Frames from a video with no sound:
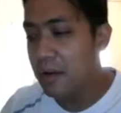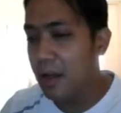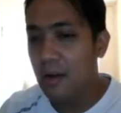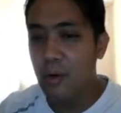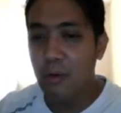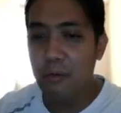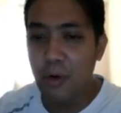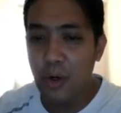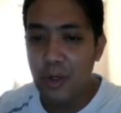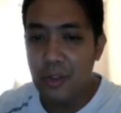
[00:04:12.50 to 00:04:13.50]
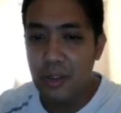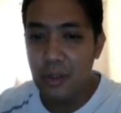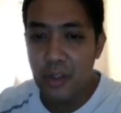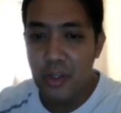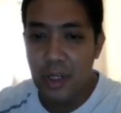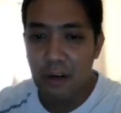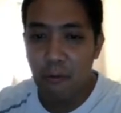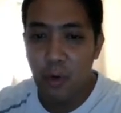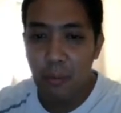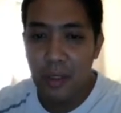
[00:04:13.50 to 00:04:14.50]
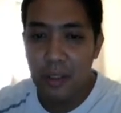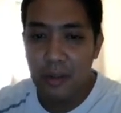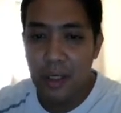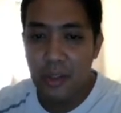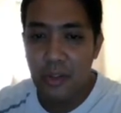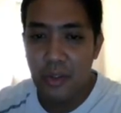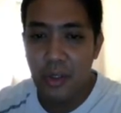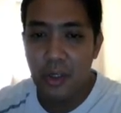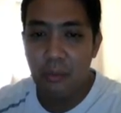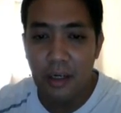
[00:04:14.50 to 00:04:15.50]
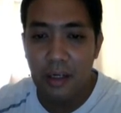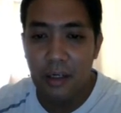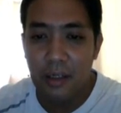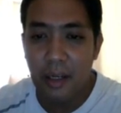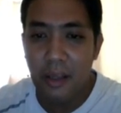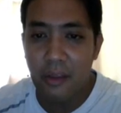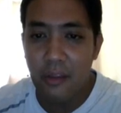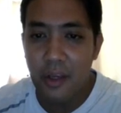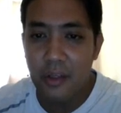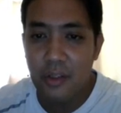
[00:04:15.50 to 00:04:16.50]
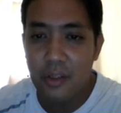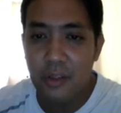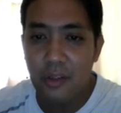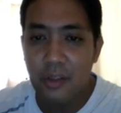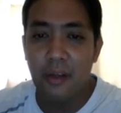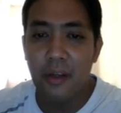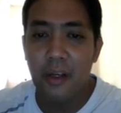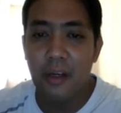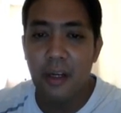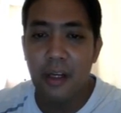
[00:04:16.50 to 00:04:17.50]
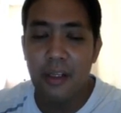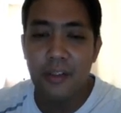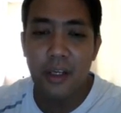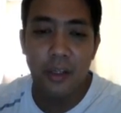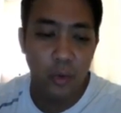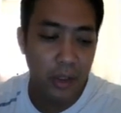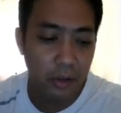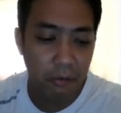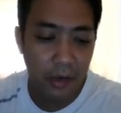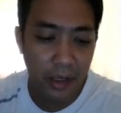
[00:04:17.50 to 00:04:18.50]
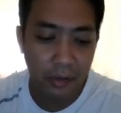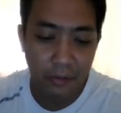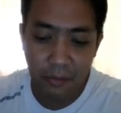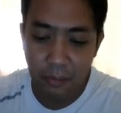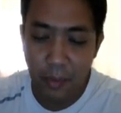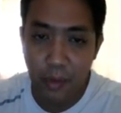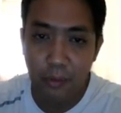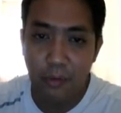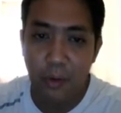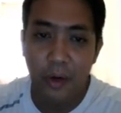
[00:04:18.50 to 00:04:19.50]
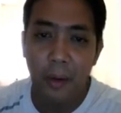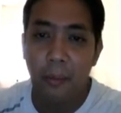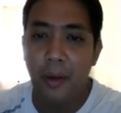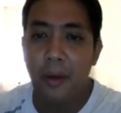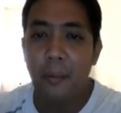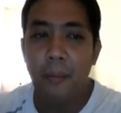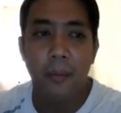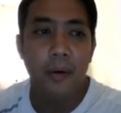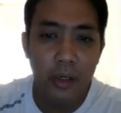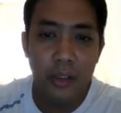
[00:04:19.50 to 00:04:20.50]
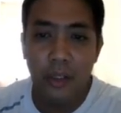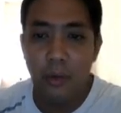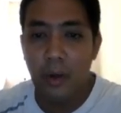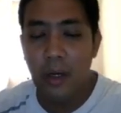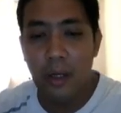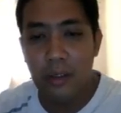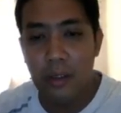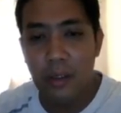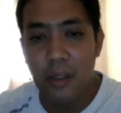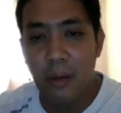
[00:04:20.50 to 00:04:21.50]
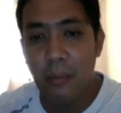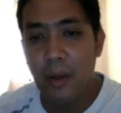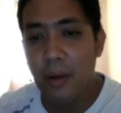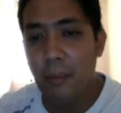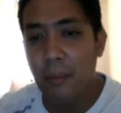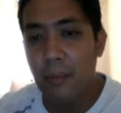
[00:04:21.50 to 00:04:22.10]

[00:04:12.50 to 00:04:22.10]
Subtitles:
then, of course, the shaft will be attached here like this. And then, let's say 25.4 mm, let's say 100 mm.